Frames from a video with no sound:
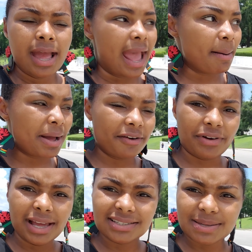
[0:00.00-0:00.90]
Am I
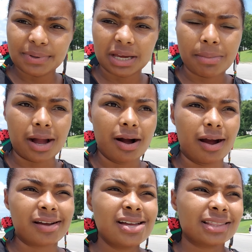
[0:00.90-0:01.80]
fine sleeping in my
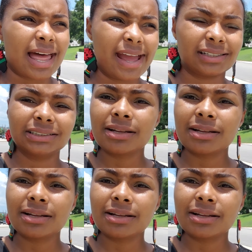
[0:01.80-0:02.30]
car? Like